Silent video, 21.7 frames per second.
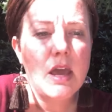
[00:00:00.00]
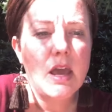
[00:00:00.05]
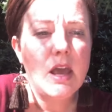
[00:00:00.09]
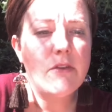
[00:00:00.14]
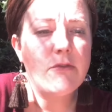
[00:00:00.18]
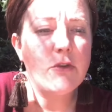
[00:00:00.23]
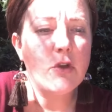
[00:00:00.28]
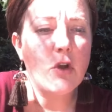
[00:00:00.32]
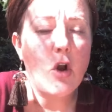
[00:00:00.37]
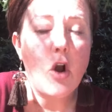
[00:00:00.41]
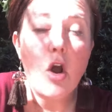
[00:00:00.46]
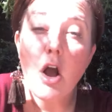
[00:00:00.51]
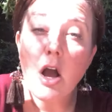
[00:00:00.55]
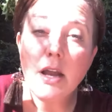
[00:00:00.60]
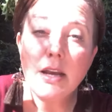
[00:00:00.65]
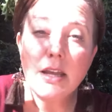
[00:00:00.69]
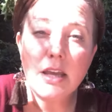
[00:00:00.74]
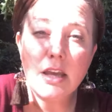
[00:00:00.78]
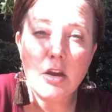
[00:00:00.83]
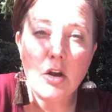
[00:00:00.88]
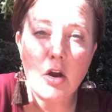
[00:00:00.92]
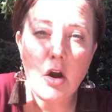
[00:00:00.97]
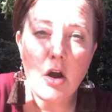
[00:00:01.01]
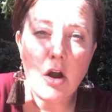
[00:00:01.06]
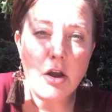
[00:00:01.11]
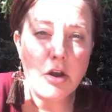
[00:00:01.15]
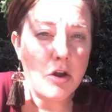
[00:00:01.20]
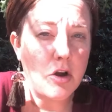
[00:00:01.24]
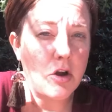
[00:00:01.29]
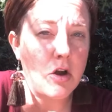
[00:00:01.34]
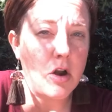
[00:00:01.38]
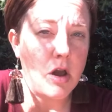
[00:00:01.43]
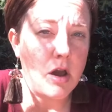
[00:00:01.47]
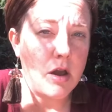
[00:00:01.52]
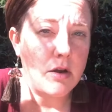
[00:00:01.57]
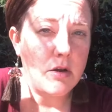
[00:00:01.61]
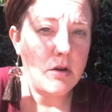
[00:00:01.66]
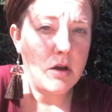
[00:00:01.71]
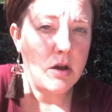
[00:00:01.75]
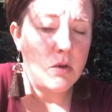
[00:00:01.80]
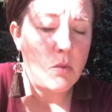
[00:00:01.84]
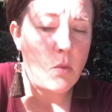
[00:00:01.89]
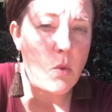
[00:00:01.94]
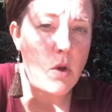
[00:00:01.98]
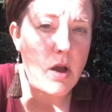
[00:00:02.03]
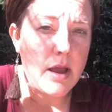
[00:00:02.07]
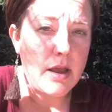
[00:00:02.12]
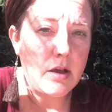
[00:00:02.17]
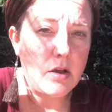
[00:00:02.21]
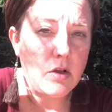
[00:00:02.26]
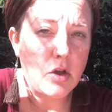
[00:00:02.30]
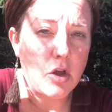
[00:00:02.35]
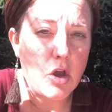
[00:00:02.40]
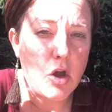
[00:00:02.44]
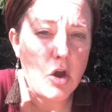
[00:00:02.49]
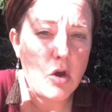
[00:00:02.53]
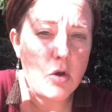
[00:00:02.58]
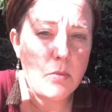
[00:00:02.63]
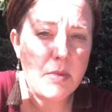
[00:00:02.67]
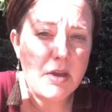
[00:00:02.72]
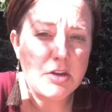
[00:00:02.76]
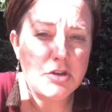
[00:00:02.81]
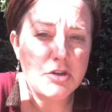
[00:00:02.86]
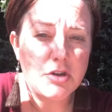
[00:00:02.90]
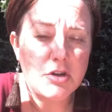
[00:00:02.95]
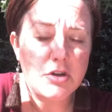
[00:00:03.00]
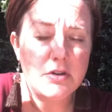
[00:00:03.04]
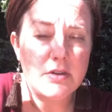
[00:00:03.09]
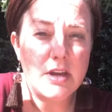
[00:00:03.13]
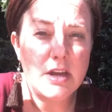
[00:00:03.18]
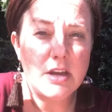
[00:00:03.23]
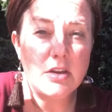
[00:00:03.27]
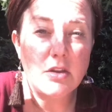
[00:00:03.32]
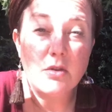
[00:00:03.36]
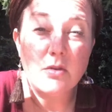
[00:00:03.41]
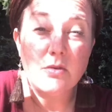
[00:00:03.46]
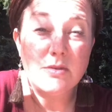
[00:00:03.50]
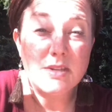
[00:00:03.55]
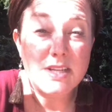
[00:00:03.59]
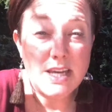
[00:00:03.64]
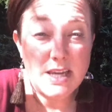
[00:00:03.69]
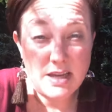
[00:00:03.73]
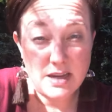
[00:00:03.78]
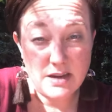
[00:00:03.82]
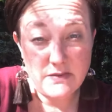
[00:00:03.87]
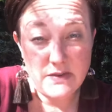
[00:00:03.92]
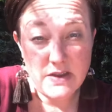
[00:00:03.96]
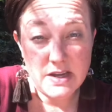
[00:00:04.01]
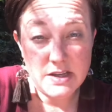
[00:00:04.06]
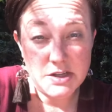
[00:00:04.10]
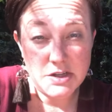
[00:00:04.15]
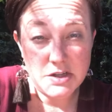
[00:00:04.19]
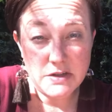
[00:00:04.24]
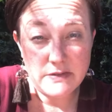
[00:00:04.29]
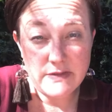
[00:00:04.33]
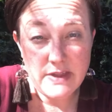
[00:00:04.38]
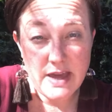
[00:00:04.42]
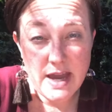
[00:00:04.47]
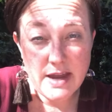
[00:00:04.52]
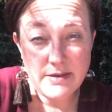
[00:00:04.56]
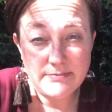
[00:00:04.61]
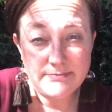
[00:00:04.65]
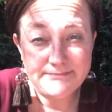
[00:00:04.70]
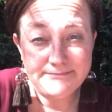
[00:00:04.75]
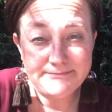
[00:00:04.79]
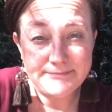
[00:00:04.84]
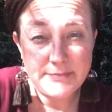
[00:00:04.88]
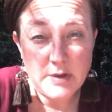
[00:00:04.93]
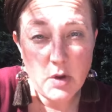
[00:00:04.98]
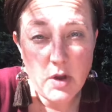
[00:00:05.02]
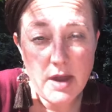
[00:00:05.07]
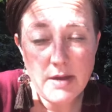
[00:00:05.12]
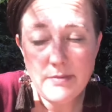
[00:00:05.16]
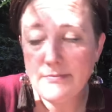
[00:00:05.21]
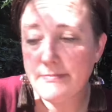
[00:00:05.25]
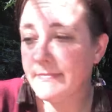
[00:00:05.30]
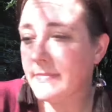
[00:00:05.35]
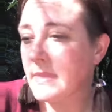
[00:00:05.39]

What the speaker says: if you're on ER and you're not on YL Go, make sure that you take advantage of that. Okay?